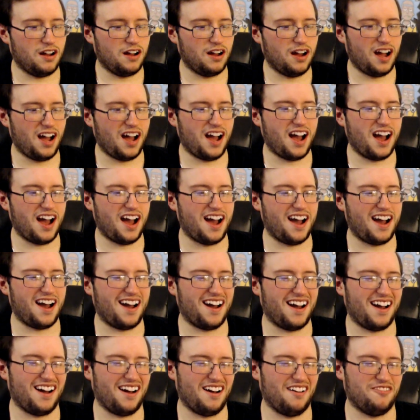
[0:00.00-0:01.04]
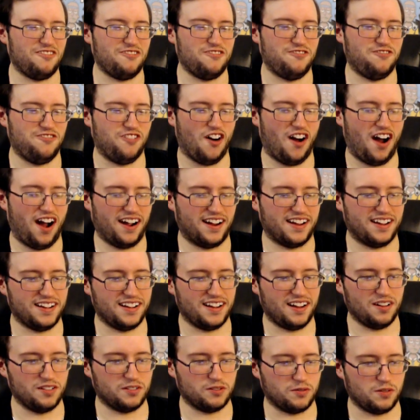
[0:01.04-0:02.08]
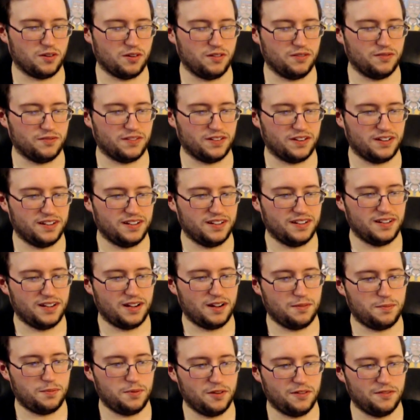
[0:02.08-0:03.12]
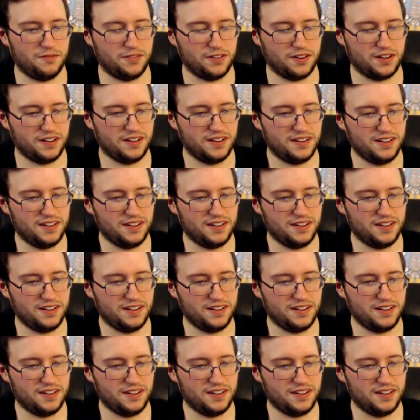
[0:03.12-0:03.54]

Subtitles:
Ah, oh, fuck. I was rolling for you. I'm pulling for you.